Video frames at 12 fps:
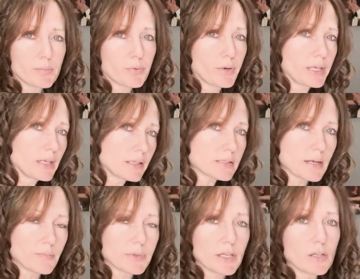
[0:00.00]
bringing
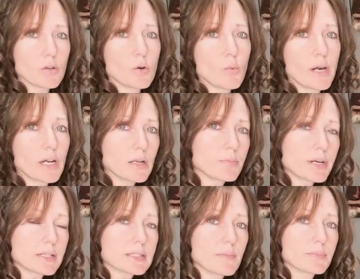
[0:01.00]
something, or we're gonna
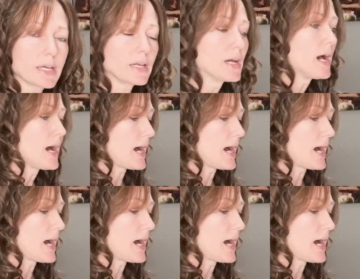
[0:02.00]
bring something,